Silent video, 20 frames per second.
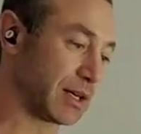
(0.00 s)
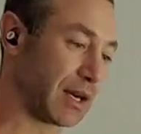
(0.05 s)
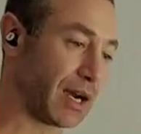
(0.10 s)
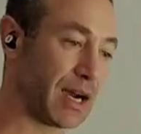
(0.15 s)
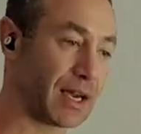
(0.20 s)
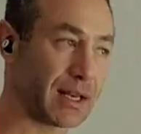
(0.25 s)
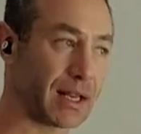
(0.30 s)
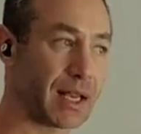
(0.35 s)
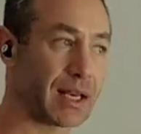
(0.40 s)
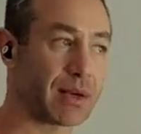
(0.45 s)

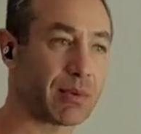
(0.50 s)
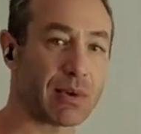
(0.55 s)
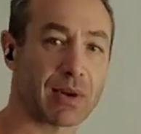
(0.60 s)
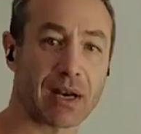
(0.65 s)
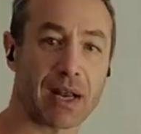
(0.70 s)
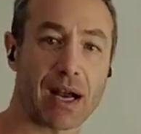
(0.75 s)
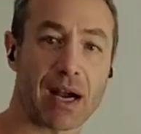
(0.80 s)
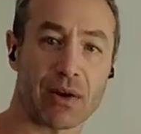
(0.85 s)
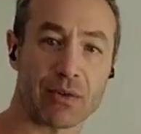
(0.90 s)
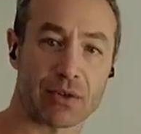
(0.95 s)
guide anyone
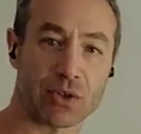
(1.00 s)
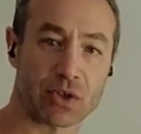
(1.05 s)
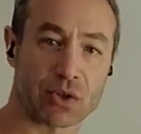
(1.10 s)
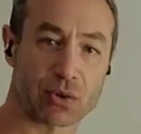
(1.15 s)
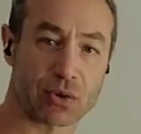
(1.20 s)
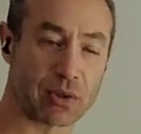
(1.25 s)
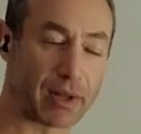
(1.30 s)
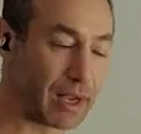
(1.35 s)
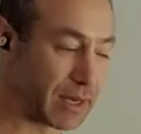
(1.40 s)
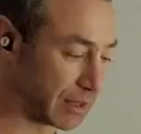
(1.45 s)
how they
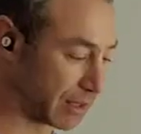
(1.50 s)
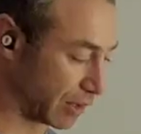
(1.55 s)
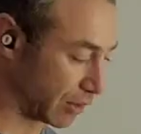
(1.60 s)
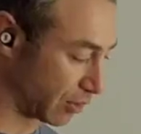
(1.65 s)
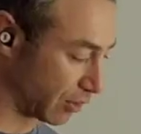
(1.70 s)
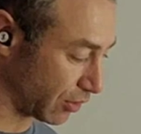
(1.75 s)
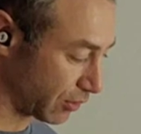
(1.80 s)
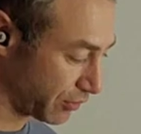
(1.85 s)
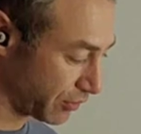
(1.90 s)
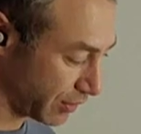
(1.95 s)
should like their
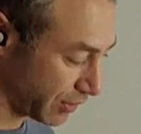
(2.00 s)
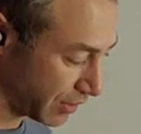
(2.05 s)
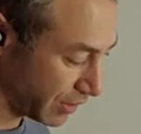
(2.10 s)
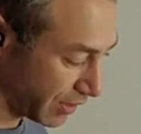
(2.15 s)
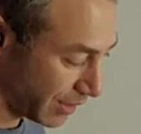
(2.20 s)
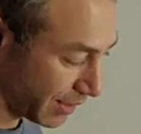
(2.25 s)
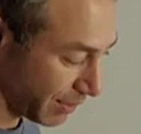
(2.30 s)
coffee,